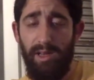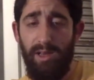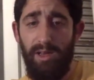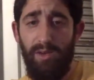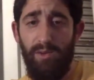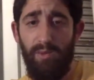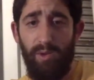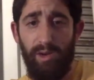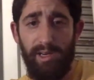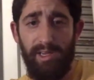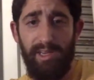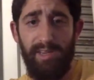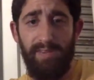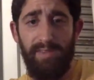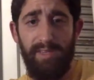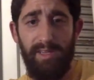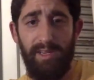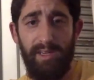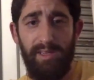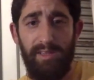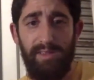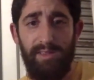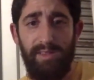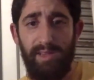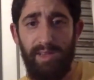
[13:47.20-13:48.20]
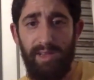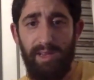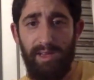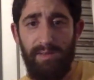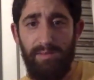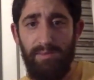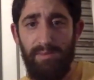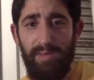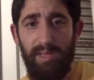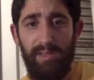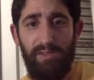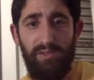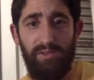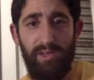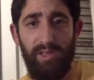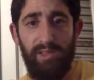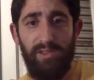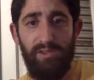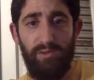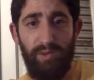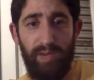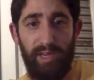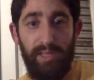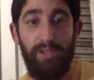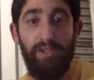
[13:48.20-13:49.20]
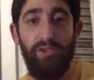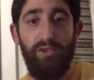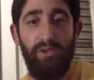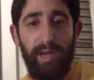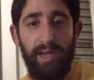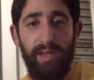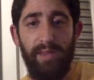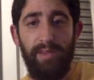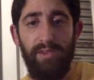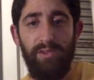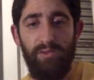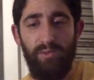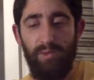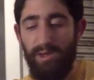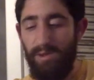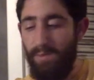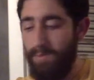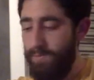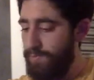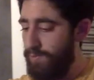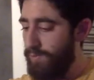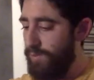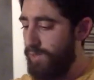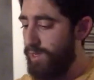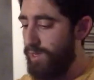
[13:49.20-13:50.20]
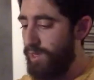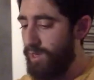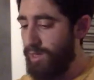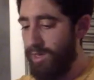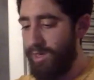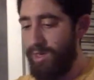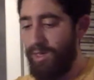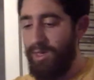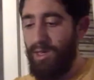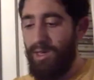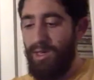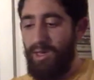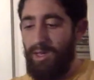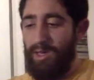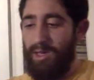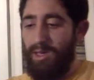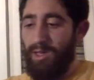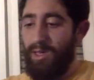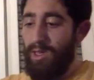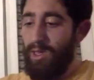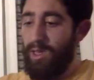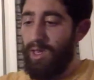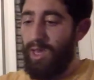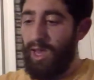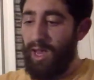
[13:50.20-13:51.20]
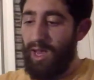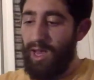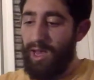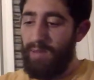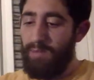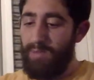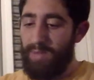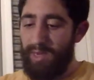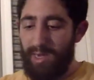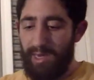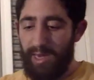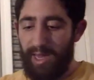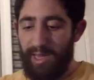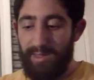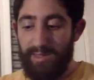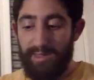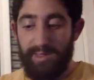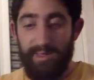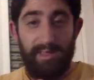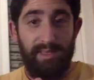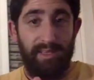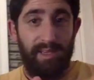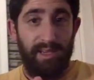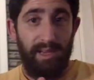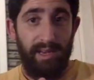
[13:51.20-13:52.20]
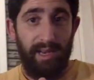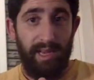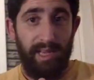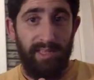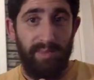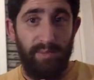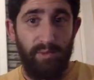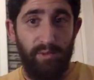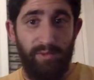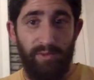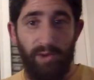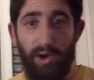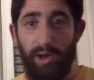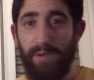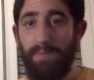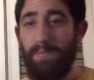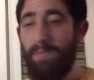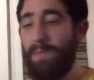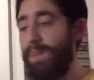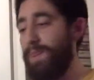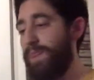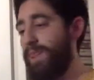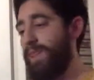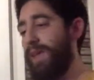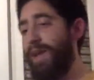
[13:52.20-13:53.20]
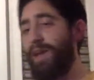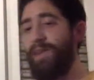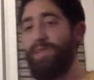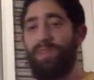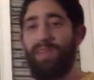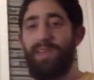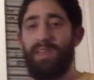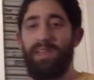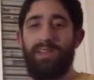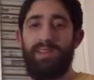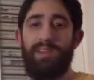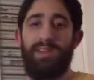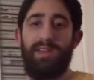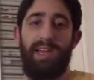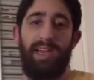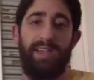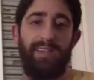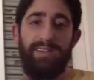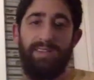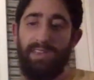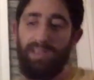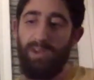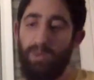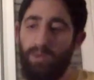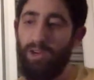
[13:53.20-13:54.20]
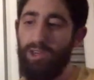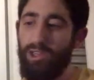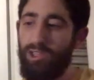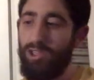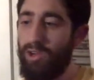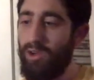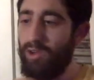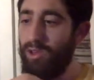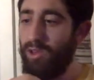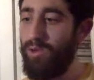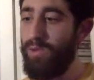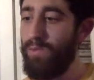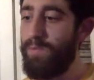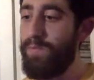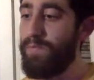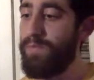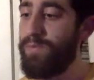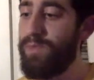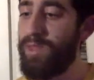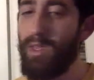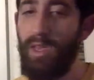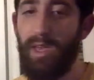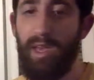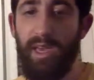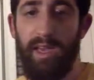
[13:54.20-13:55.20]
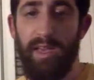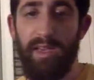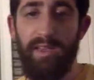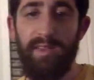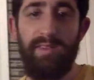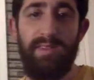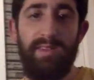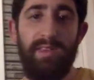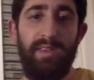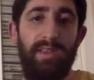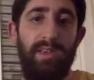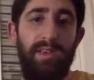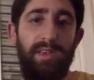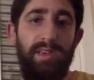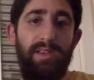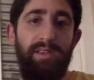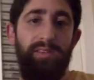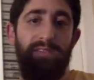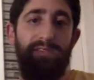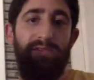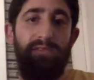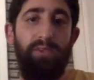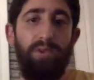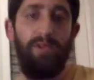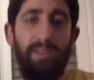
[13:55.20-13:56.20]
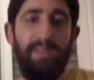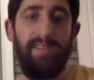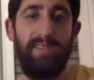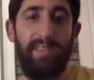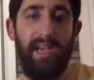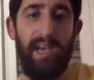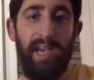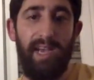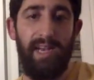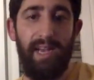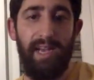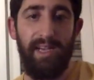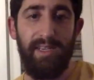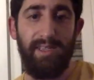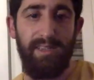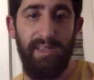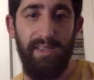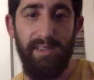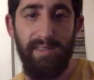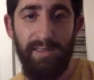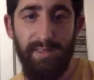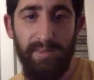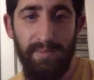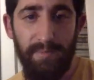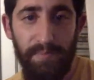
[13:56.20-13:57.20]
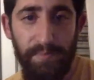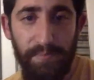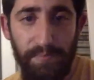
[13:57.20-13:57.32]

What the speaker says: what gives it its great strength as well. But let's move on. I think the next thing I want to show you is the full side access.